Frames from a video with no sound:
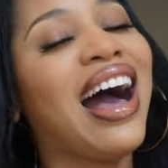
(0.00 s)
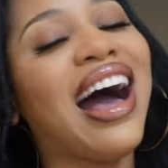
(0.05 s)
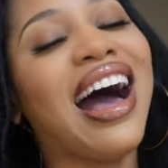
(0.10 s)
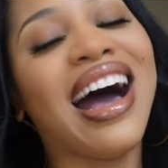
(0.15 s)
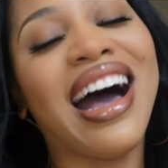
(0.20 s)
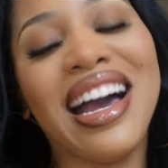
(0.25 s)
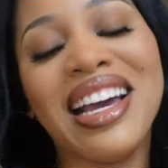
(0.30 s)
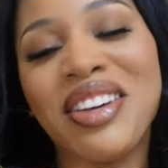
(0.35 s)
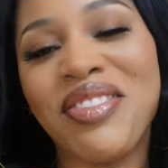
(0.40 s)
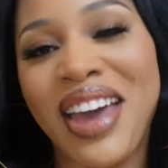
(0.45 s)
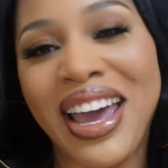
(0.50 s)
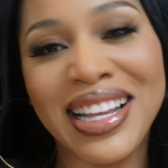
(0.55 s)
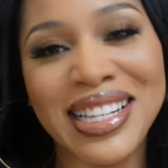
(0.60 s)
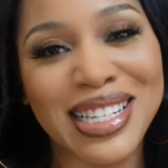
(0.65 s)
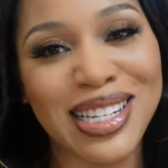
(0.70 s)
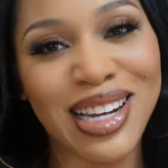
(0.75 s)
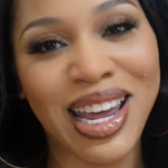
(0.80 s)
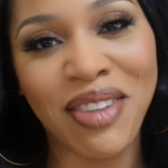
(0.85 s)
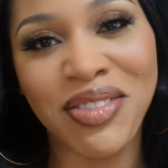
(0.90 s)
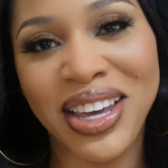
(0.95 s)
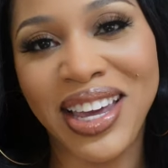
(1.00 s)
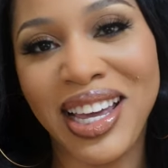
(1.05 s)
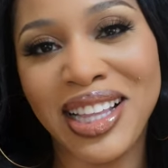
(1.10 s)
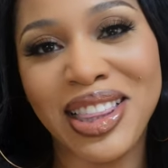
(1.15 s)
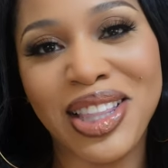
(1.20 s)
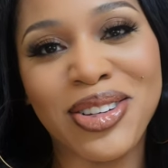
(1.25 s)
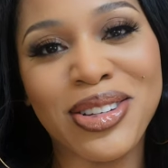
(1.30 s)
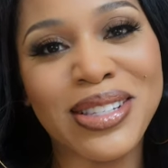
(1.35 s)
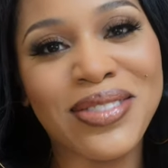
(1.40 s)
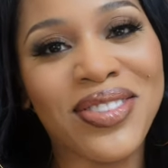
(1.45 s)
I have had to navigate
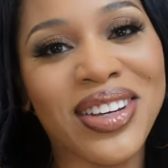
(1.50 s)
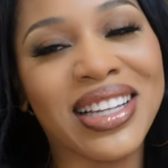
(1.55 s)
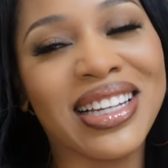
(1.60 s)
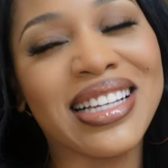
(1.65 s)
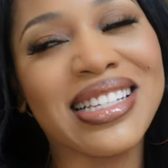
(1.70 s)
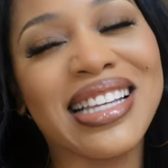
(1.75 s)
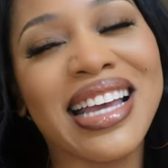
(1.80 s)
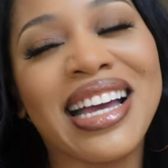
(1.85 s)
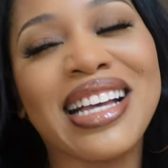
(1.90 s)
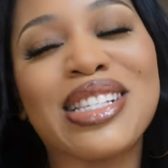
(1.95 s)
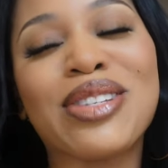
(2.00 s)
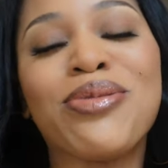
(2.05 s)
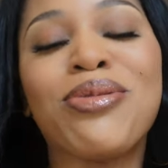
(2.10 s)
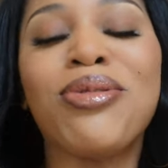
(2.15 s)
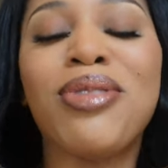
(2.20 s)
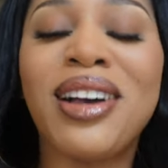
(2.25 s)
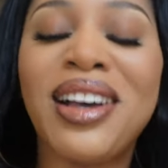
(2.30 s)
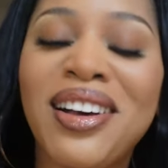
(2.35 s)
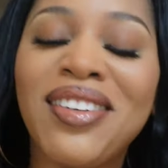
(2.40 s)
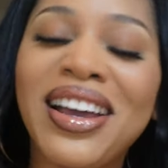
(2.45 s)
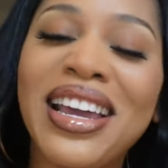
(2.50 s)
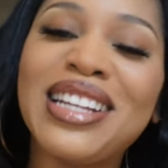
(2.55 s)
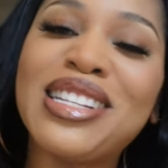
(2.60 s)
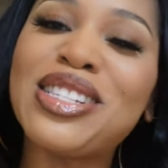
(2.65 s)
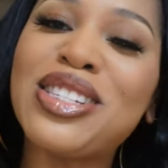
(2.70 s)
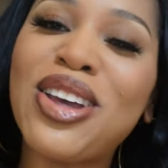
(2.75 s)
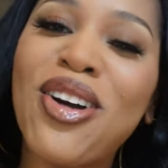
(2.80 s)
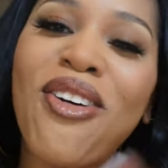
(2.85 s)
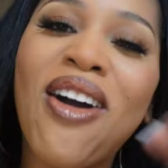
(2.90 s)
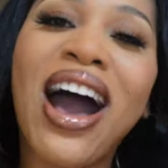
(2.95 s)
those feelings as well. And
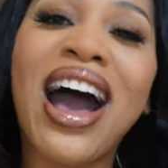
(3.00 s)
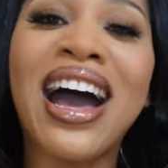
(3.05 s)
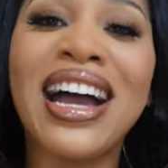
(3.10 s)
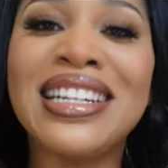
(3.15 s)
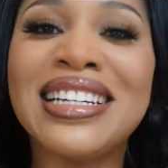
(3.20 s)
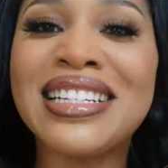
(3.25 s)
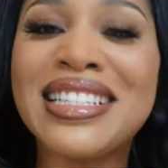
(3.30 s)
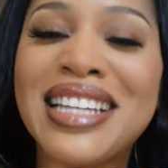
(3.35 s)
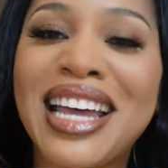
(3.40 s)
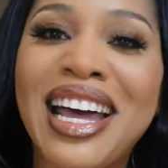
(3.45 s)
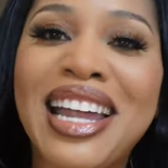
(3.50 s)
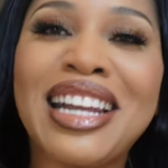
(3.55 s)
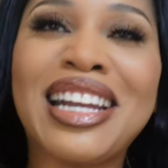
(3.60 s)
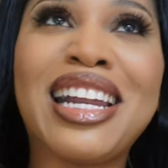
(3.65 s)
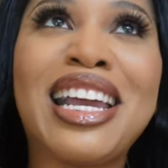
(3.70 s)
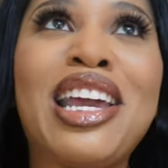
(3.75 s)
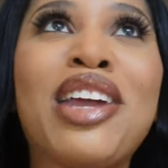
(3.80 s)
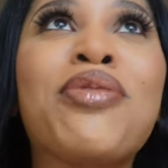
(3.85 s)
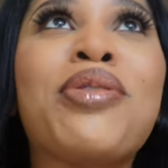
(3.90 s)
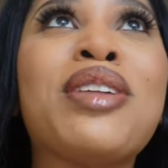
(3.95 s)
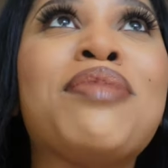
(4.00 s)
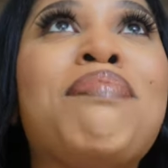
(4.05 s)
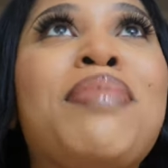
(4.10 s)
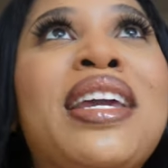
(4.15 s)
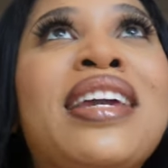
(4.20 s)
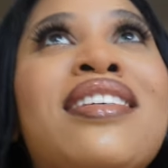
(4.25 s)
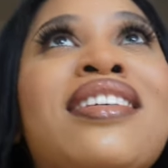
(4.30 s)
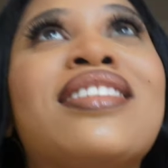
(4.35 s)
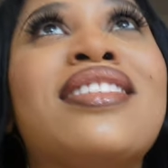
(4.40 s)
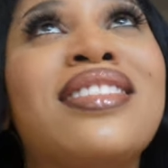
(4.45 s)
so I decided it would
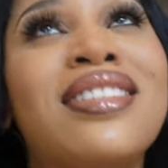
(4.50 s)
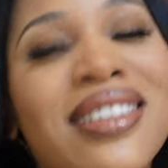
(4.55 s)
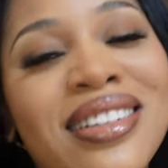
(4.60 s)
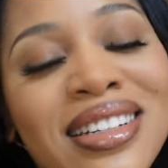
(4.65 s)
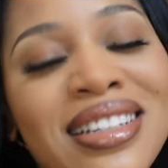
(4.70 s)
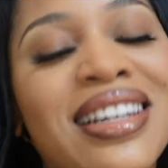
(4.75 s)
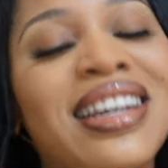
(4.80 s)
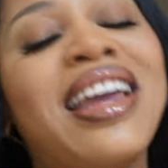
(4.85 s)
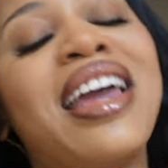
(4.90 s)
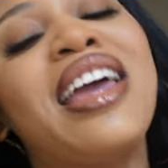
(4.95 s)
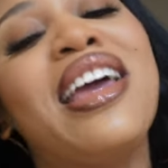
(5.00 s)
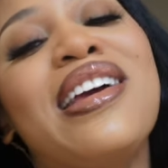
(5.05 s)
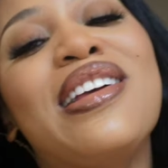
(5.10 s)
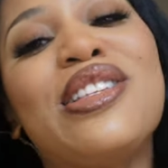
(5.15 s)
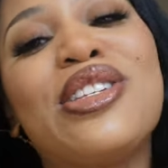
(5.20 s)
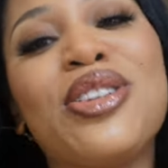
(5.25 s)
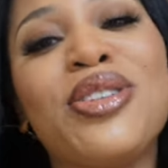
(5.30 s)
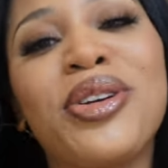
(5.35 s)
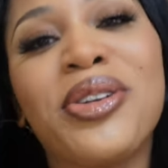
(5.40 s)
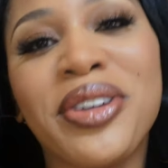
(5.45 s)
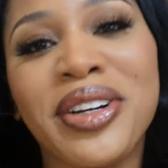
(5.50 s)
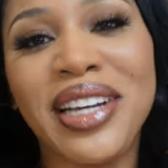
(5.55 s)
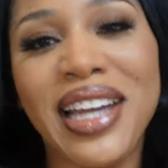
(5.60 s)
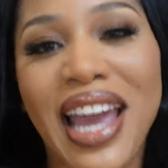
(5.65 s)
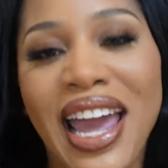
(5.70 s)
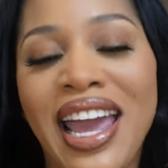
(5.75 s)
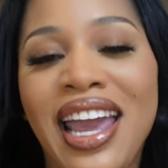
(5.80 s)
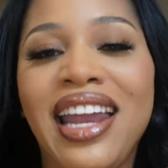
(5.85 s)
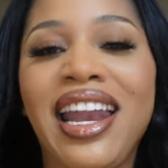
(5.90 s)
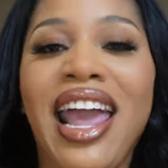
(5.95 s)
be good to create
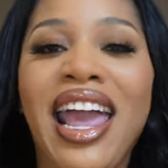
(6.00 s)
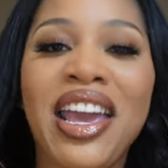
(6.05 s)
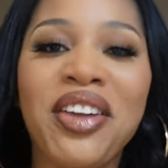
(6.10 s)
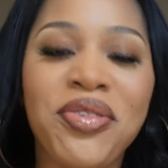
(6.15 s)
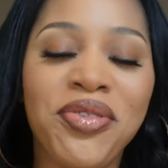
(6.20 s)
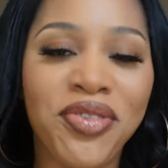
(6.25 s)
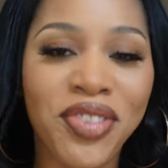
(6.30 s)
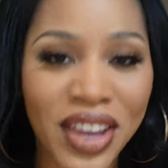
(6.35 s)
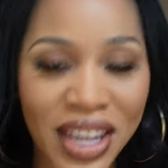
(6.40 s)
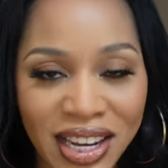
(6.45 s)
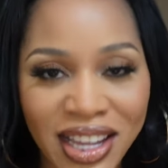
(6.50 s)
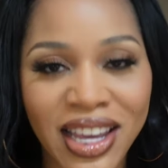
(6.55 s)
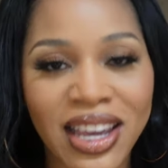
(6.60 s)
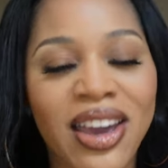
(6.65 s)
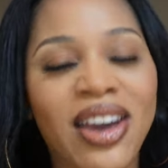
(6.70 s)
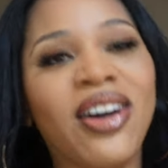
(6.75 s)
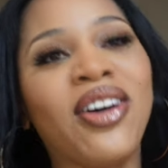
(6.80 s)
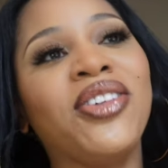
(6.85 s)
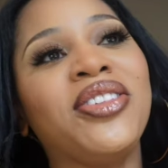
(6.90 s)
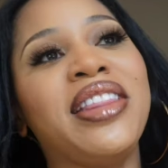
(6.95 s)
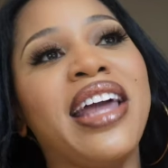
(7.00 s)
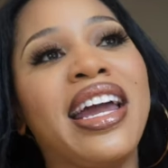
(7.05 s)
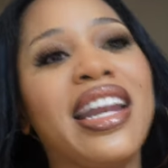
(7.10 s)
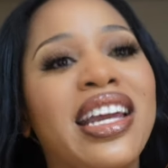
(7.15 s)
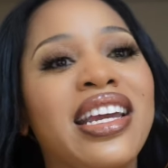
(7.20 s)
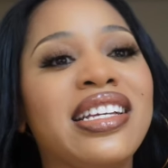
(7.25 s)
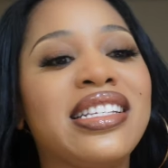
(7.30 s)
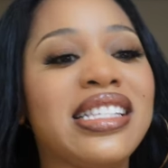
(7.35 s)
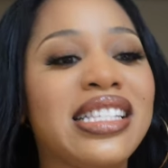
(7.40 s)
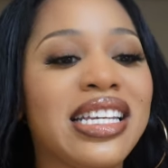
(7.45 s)
a video that
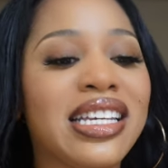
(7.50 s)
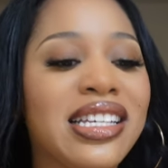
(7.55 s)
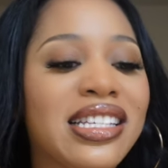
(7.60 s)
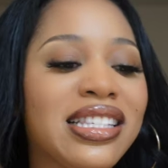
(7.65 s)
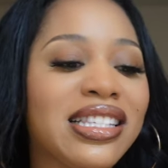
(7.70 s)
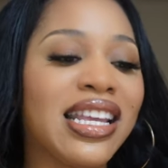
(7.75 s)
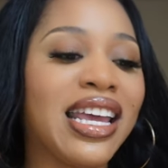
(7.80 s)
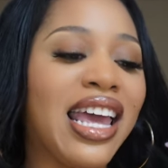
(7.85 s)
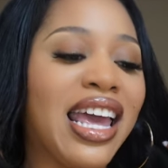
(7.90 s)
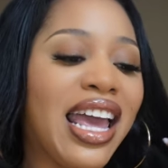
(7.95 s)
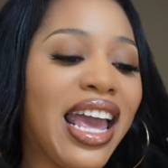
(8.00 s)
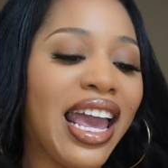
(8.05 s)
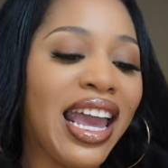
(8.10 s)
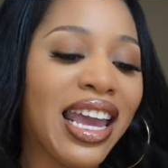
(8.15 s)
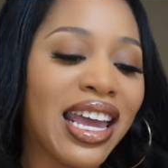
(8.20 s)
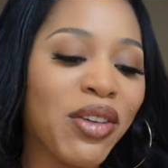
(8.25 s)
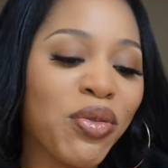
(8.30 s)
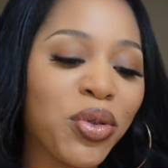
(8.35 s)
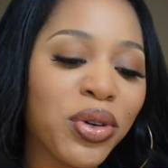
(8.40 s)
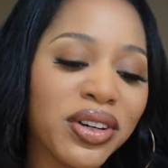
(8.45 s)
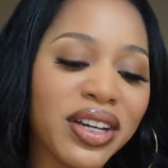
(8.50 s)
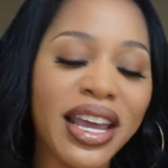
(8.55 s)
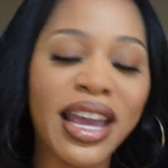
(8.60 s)
exists and will